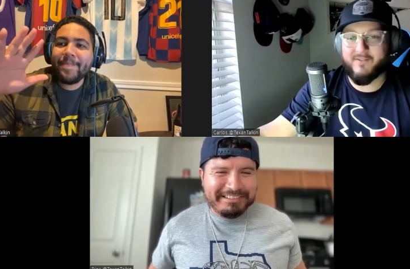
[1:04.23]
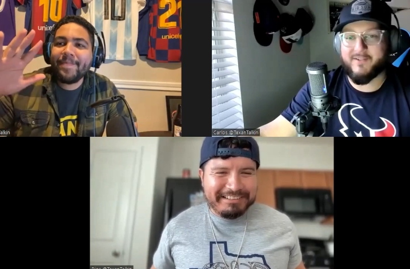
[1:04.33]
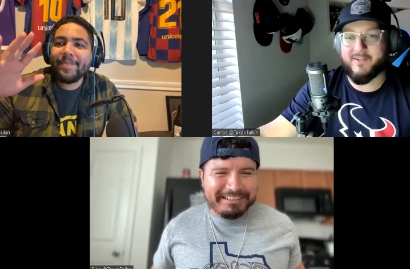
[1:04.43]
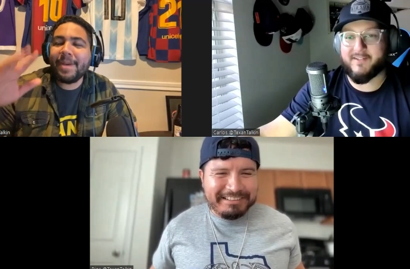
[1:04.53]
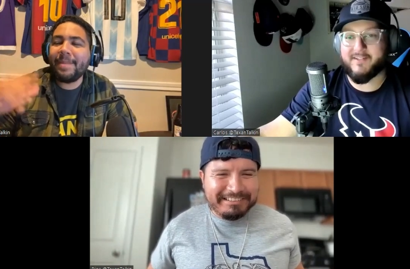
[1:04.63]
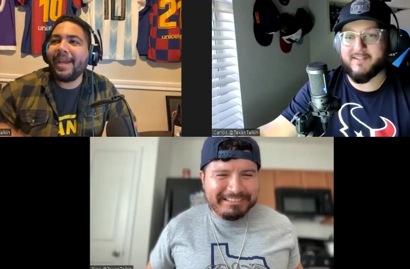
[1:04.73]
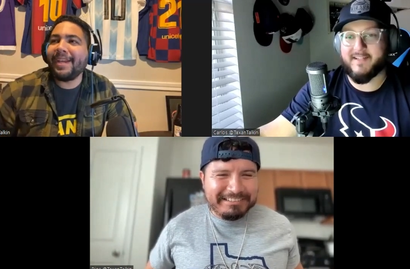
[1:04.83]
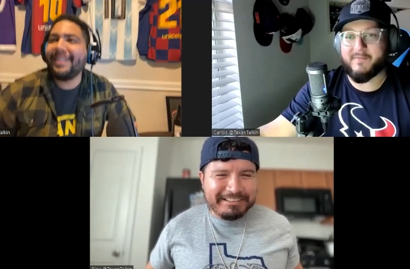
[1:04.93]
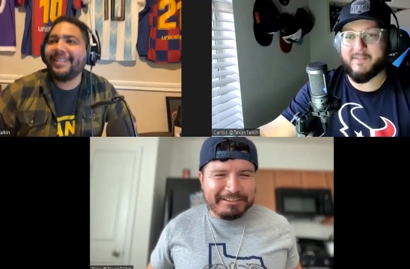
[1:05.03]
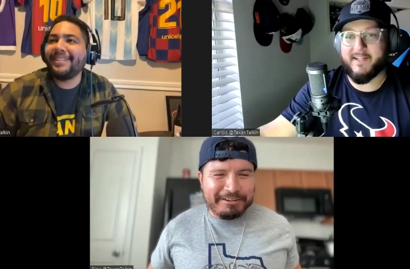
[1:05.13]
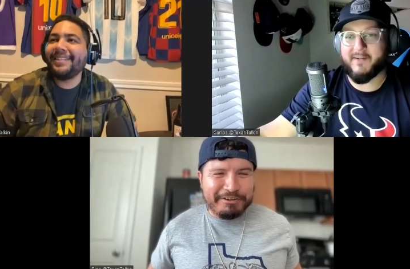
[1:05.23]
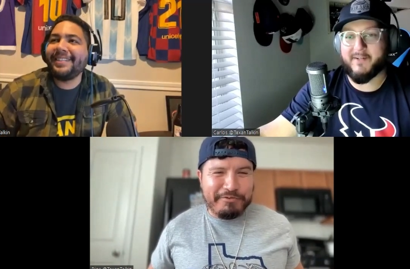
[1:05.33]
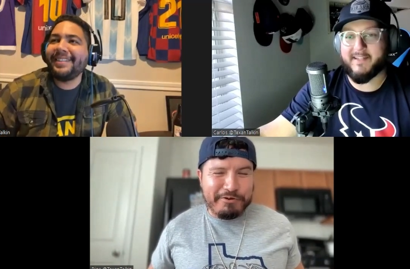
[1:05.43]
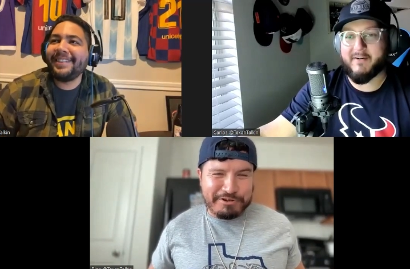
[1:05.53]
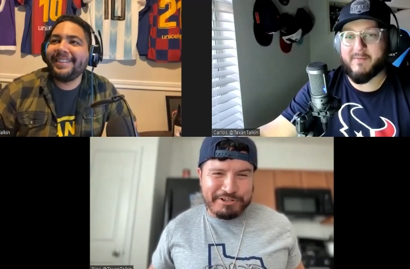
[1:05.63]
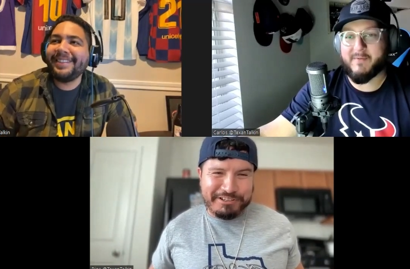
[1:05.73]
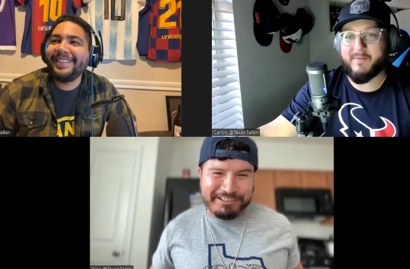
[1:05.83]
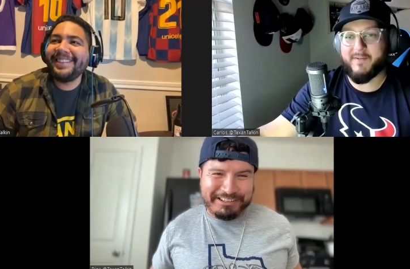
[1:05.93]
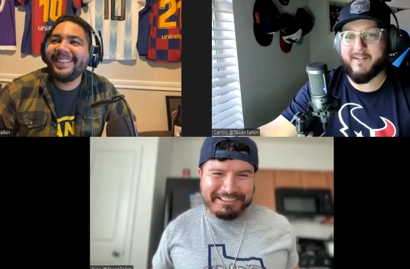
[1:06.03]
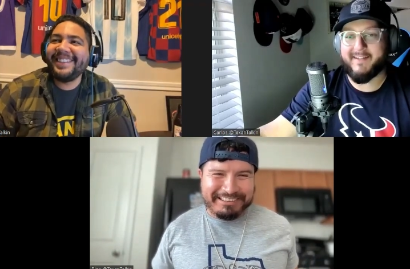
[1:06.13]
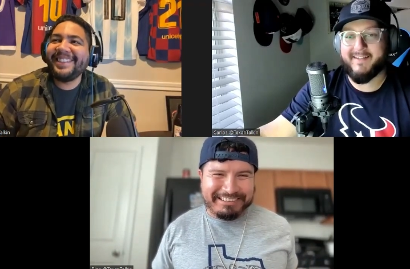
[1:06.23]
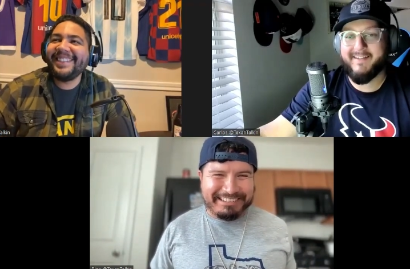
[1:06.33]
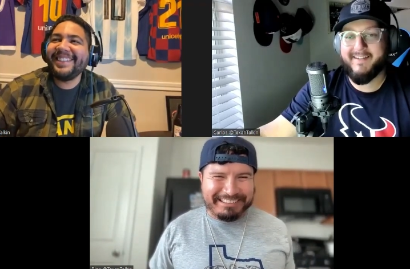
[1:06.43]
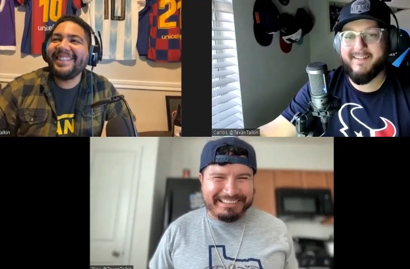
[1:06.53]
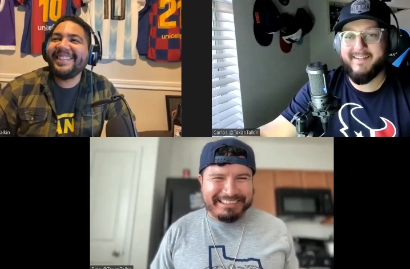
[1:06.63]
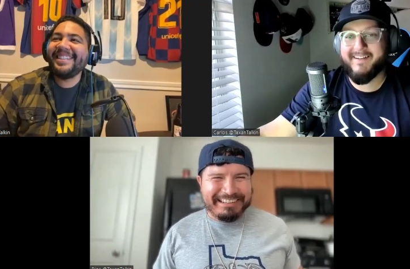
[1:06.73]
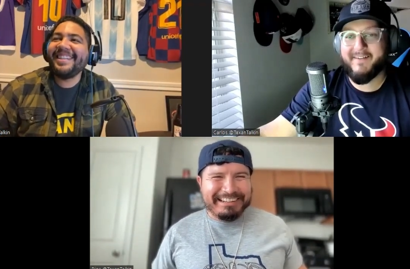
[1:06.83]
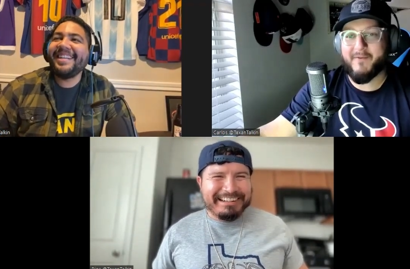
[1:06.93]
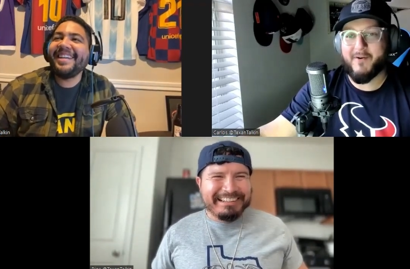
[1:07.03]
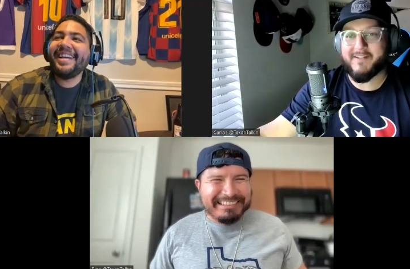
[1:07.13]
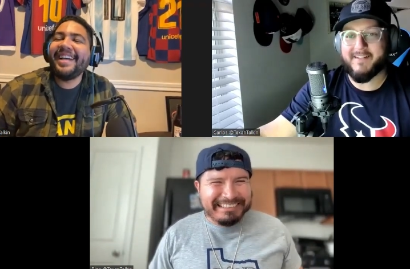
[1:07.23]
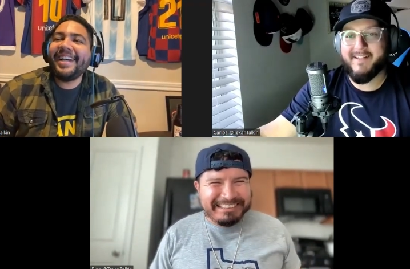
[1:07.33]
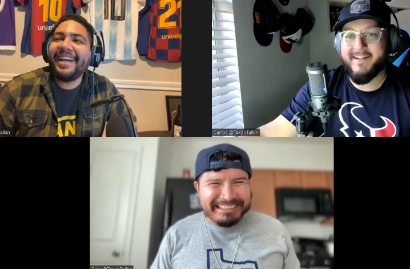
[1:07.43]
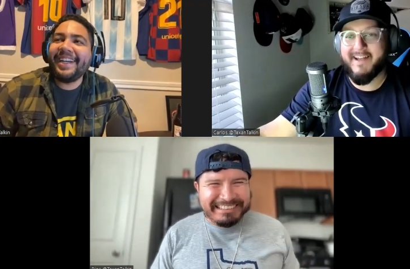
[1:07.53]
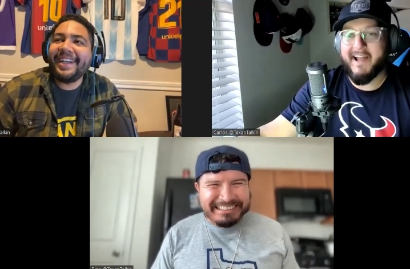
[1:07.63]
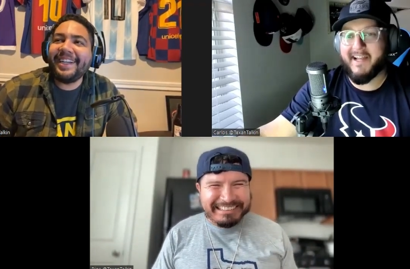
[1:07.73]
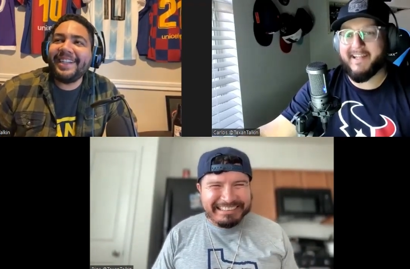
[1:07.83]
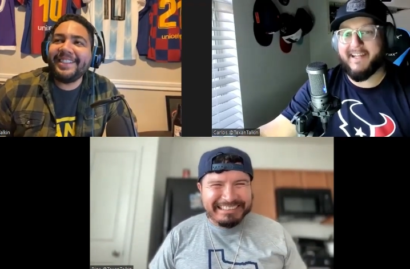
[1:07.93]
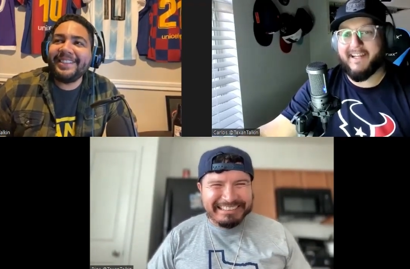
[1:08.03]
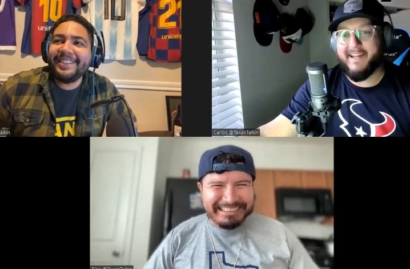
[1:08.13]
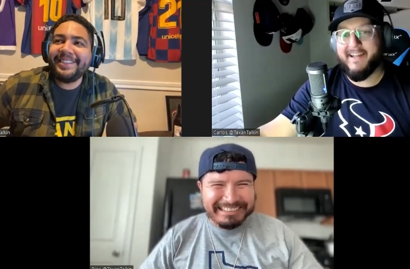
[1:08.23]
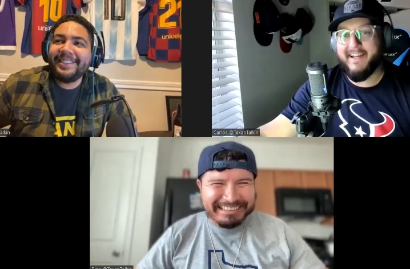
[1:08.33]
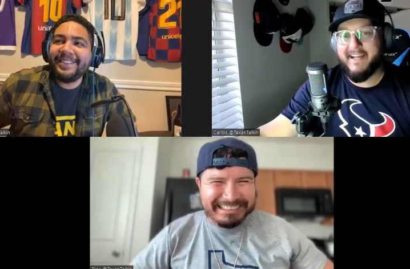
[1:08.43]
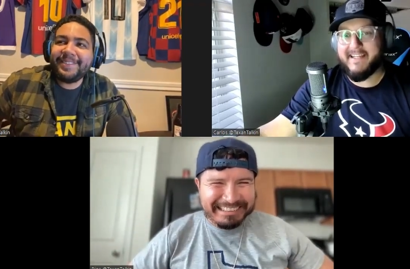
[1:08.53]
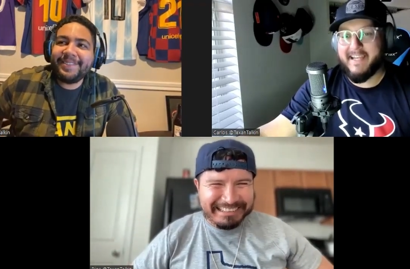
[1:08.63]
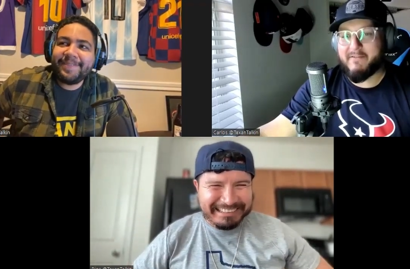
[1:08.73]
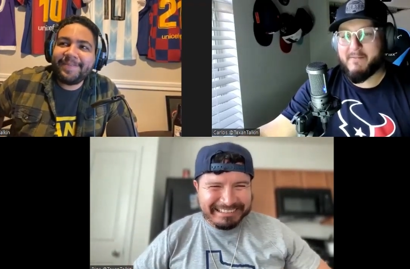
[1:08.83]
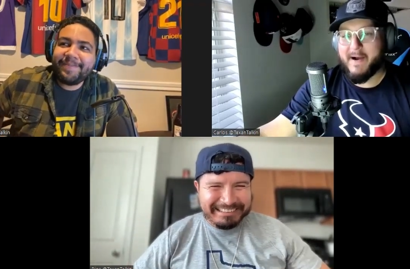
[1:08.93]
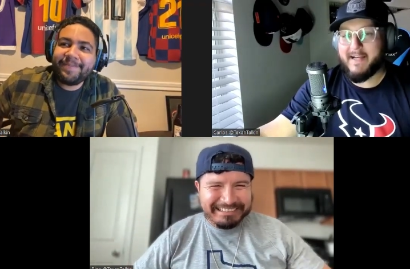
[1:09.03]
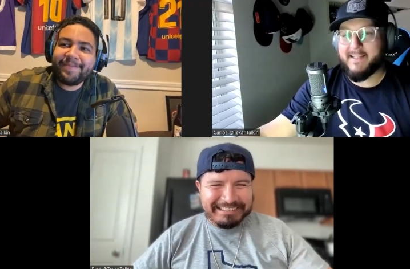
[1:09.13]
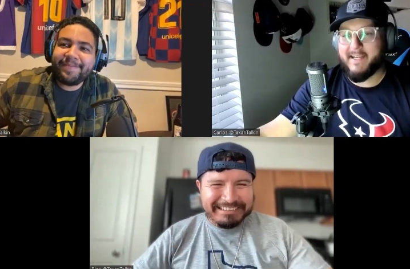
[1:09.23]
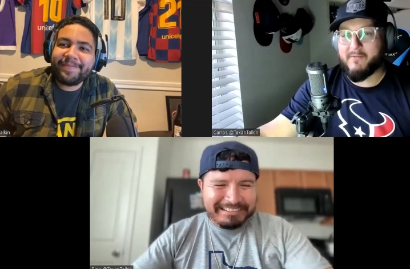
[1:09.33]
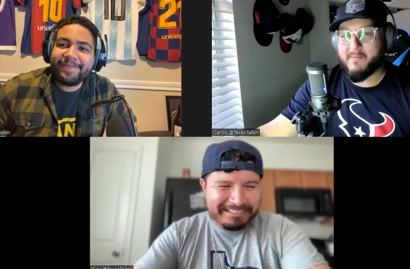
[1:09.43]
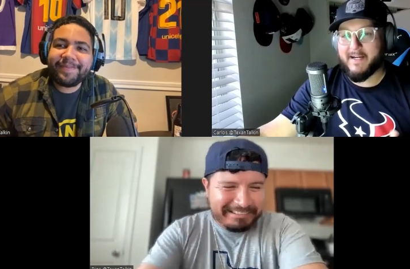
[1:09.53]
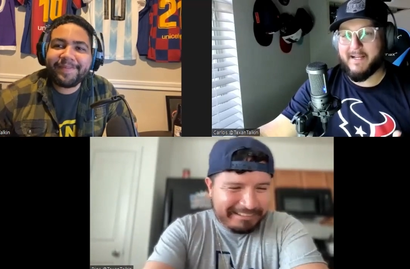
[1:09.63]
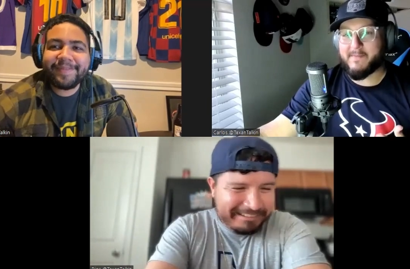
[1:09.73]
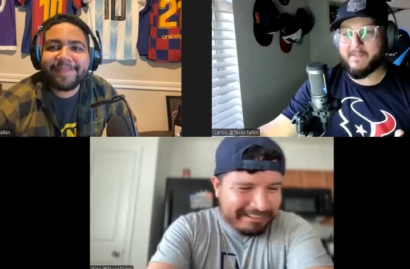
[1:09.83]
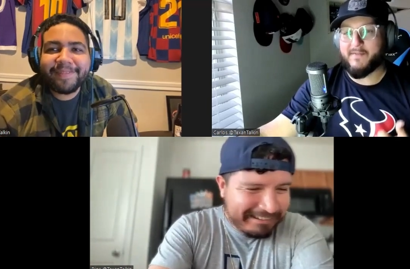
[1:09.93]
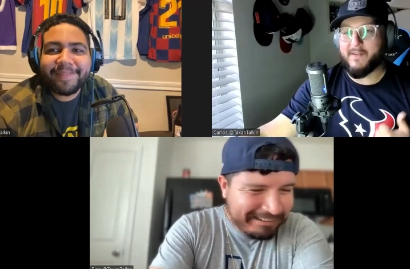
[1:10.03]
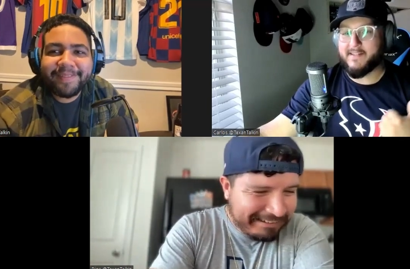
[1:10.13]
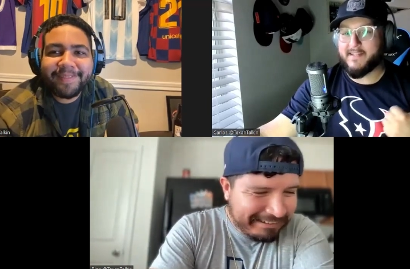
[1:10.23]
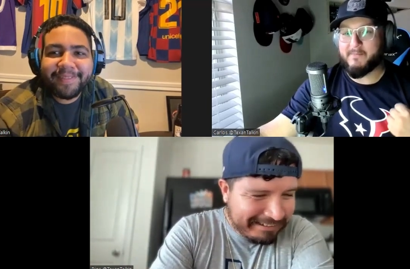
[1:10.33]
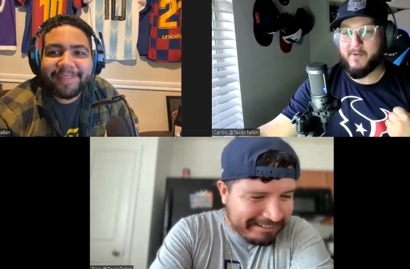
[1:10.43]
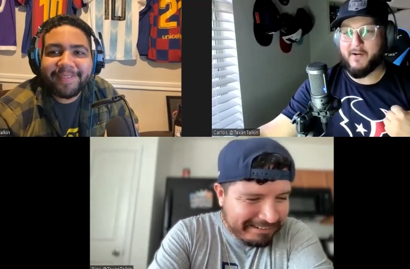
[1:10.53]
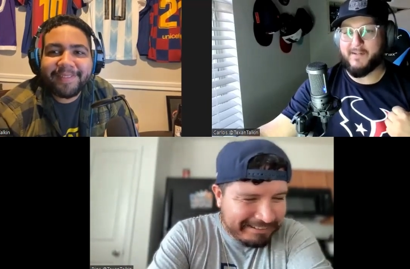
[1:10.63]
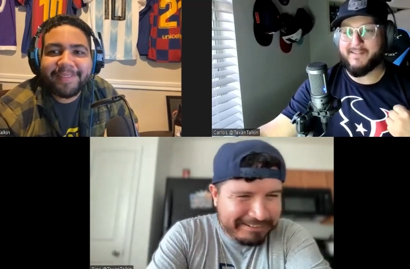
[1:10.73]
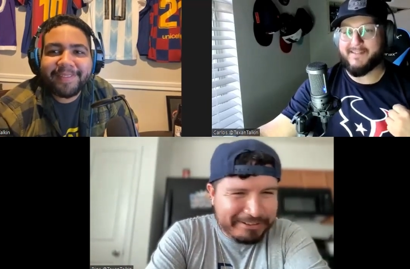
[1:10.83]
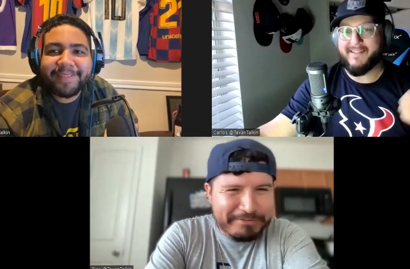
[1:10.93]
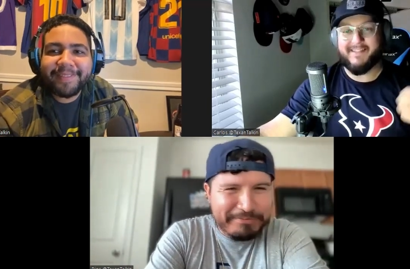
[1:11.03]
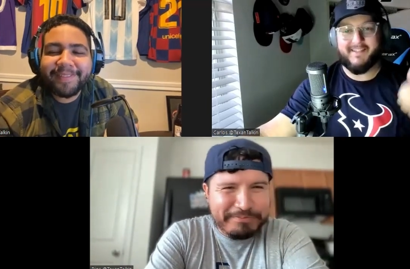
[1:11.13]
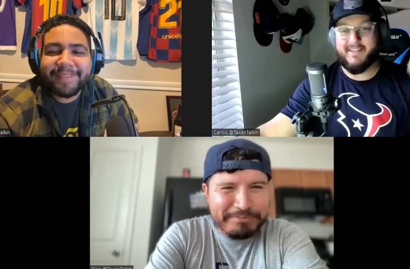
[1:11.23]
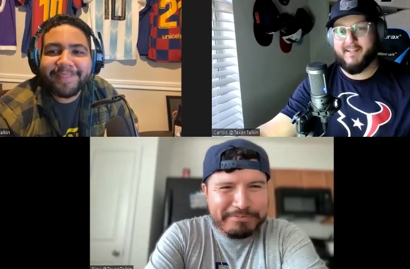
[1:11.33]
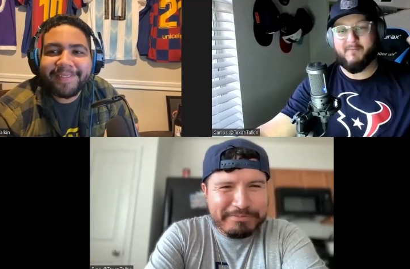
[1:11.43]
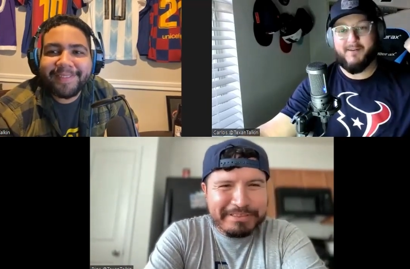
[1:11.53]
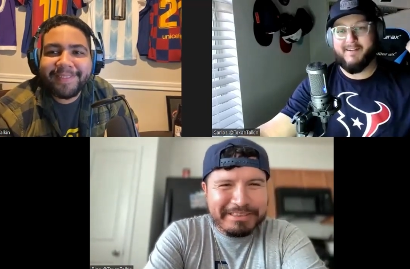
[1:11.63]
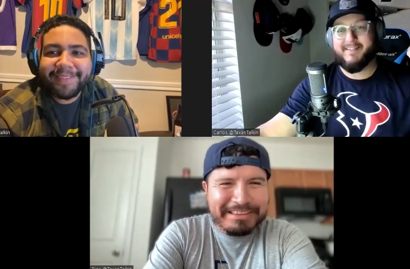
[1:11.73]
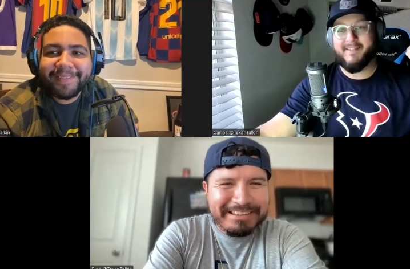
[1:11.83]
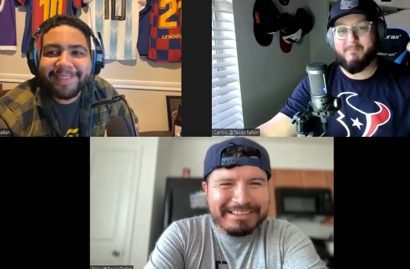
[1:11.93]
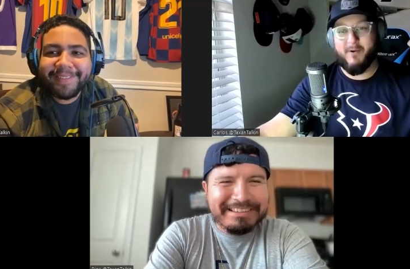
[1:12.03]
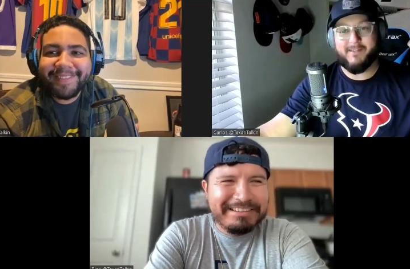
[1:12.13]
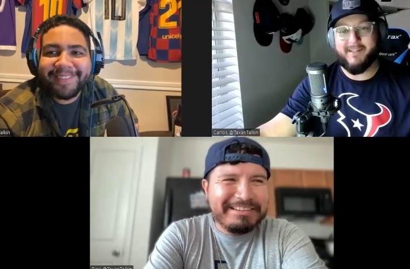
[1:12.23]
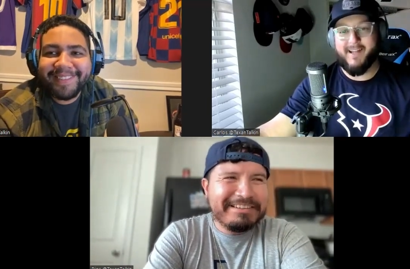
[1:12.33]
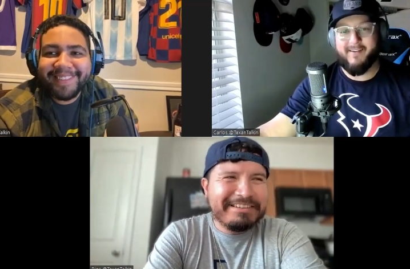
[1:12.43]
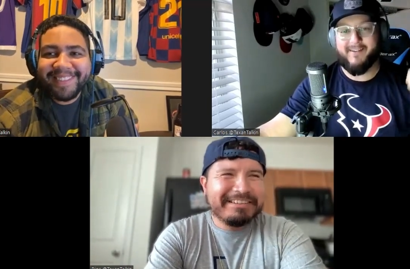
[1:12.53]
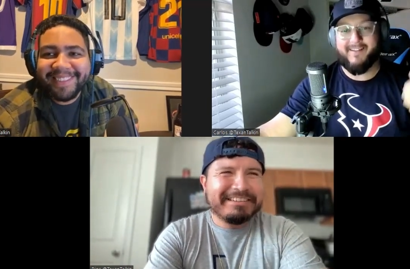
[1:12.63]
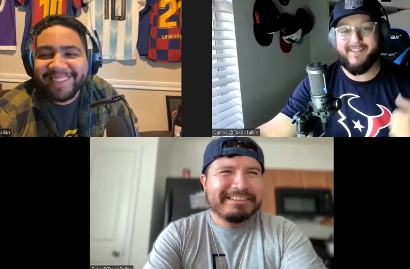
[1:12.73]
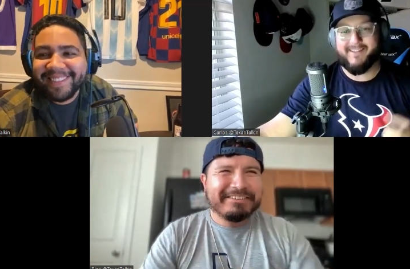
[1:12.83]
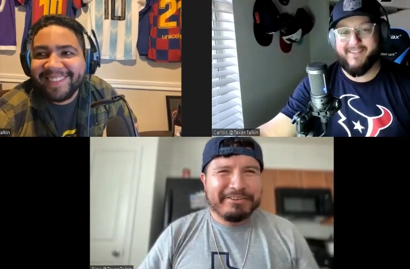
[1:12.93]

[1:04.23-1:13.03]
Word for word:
Speaker 1: You should have just left it that way. That would have been funny. Unfortunately, uh, no, he, he, reminded he reminded himself that he's not part of this, and he just like just bolted out.